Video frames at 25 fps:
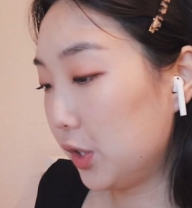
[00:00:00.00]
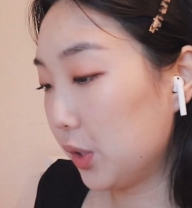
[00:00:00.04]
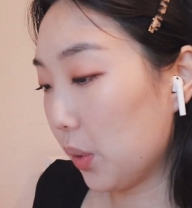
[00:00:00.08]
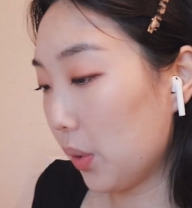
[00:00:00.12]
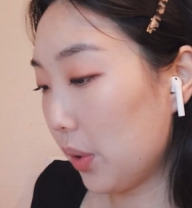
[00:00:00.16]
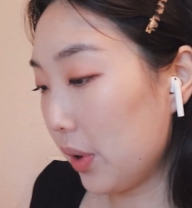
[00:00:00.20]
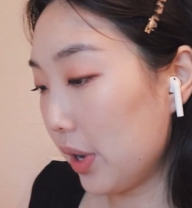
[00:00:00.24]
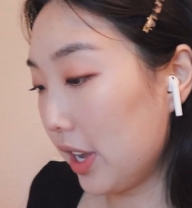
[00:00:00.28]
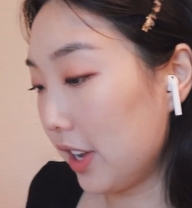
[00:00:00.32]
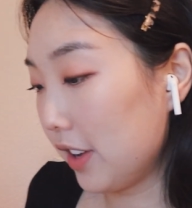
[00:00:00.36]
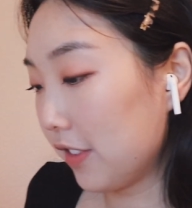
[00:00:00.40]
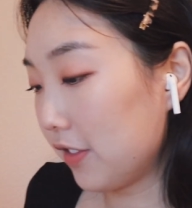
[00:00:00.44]

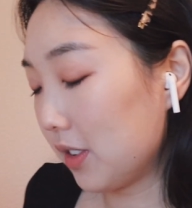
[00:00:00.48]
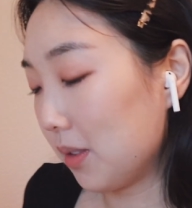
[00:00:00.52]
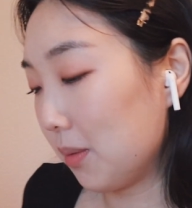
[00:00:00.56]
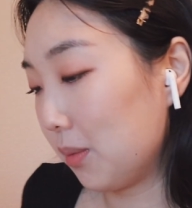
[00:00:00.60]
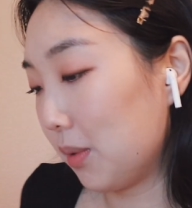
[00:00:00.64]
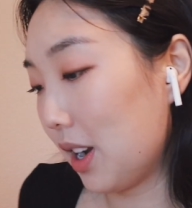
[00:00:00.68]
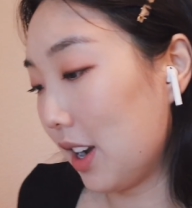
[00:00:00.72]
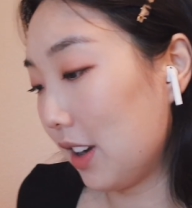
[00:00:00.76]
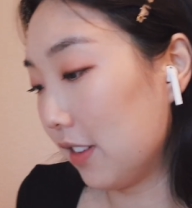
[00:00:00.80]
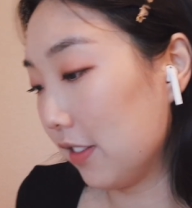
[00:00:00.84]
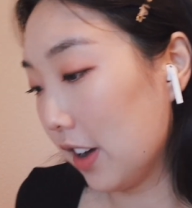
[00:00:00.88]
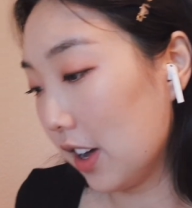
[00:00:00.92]
Joy from
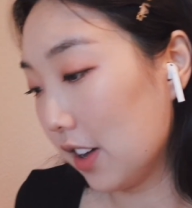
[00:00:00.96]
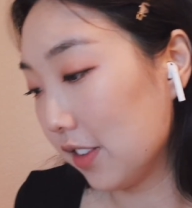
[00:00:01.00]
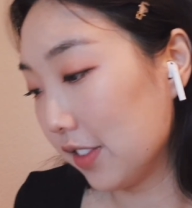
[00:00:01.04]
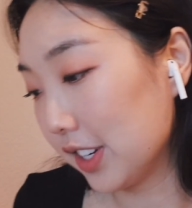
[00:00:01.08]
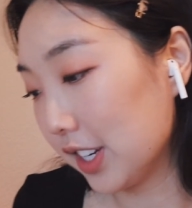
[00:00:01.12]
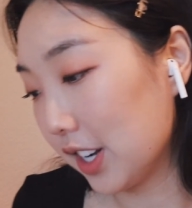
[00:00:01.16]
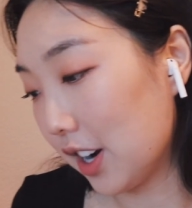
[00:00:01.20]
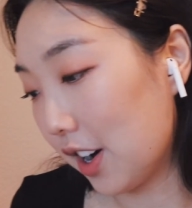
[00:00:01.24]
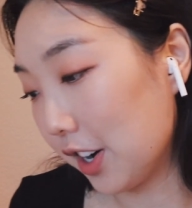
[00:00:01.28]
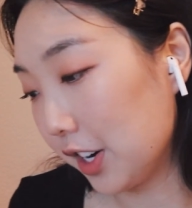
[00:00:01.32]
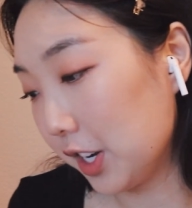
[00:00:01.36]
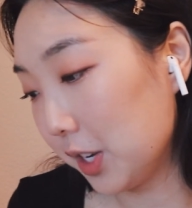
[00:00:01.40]
Red
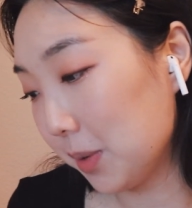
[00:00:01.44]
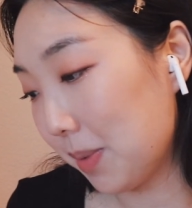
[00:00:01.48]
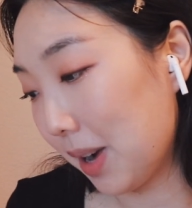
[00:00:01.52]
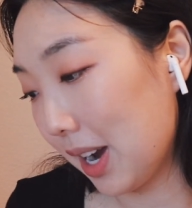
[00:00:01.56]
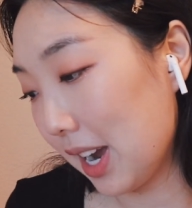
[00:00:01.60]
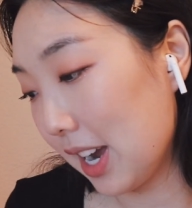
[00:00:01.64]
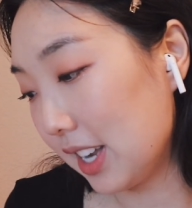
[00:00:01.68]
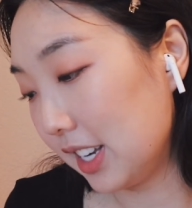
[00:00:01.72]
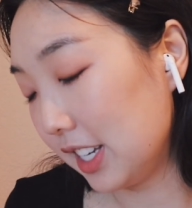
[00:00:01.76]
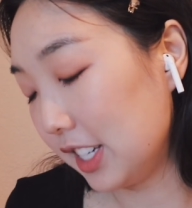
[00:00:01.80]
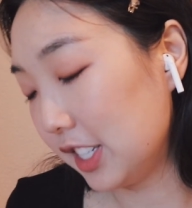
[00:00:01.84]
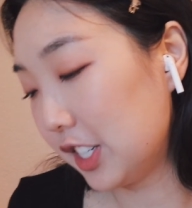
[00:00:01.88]
Velvet. Are you
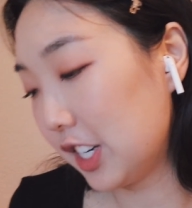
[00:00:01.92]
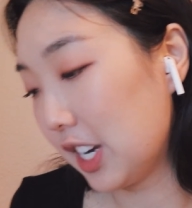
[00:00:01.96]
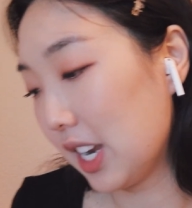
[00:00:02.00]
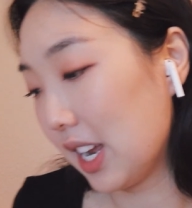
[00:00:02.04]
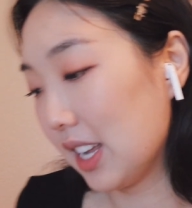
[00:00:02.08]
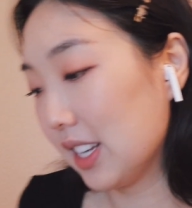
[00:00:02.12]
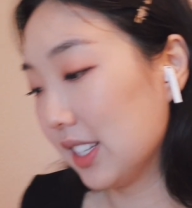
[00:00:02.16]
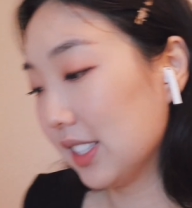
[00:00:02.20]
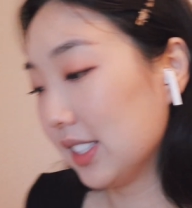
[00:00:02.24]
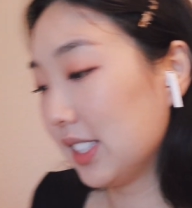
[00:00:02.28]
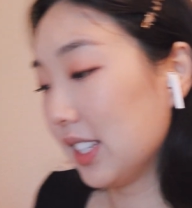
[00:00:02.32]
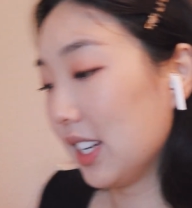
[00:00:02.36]
by any
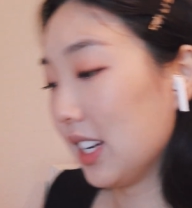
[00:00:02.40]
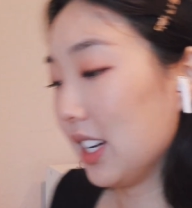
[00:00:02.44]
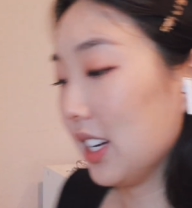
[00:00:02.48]
chance,